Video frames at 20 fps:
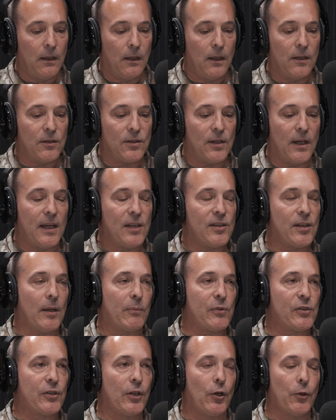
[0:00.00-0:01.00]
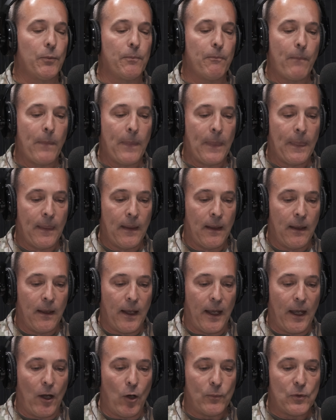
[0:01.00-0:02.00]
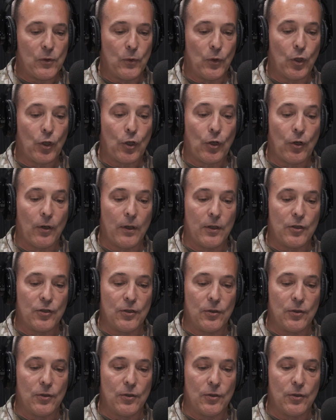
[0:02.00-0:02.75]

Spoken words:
In today's episode, I hope to encourage